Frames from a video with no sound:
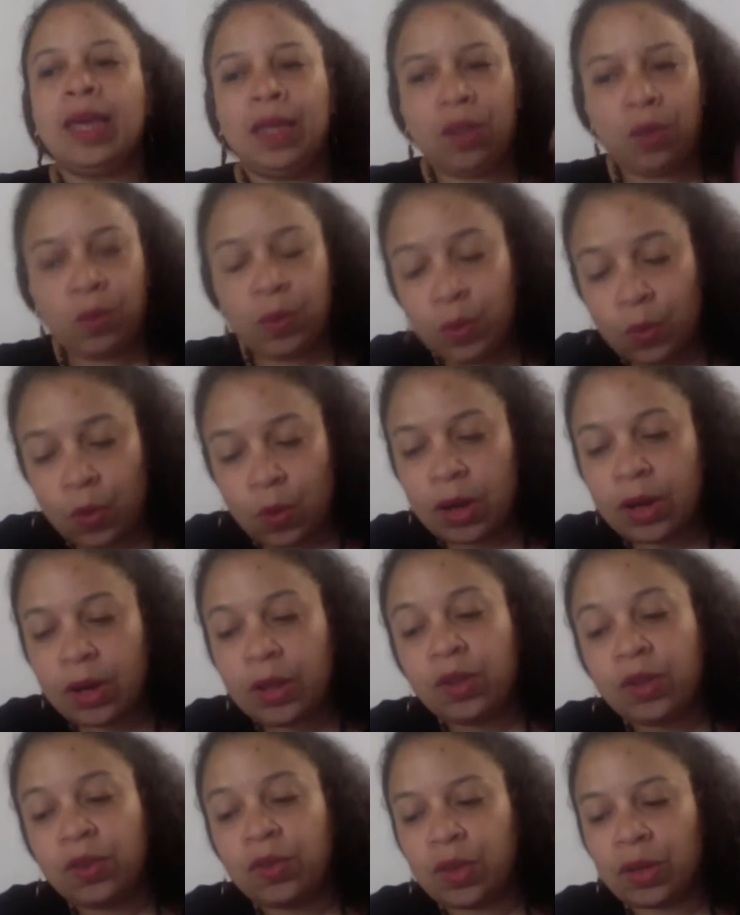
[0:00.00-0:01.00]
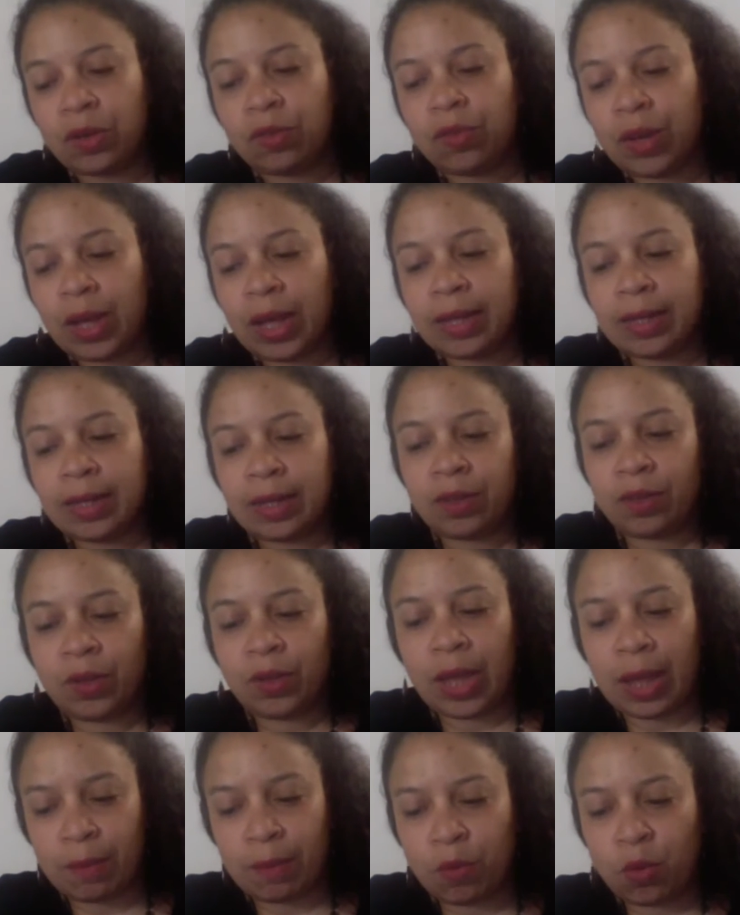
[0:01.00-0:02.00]
you would want to use ashwagandha to
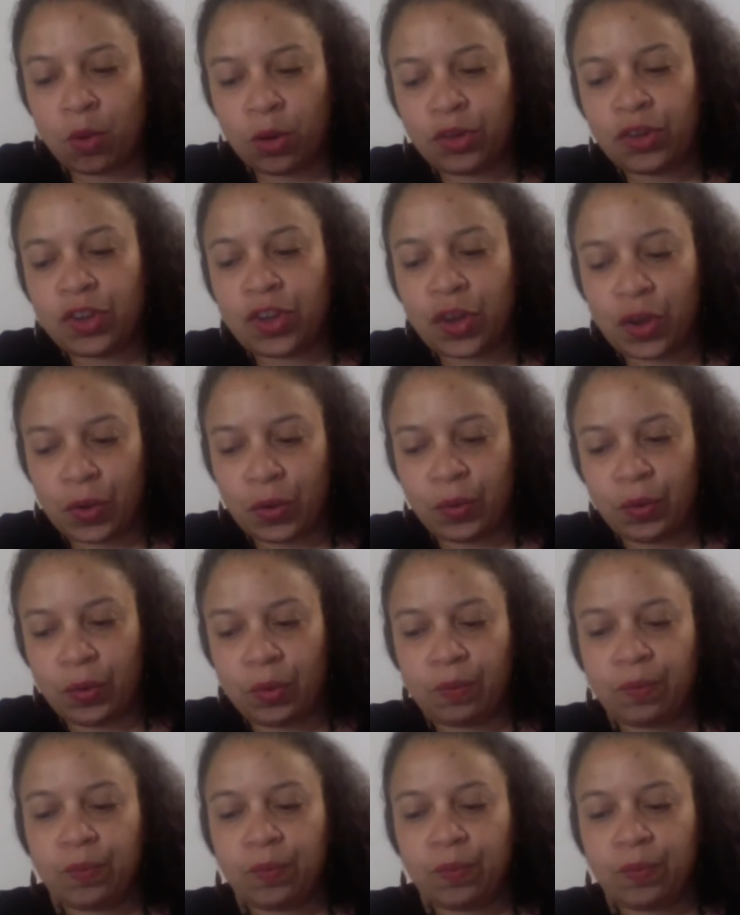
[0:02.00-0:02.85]
get more tone.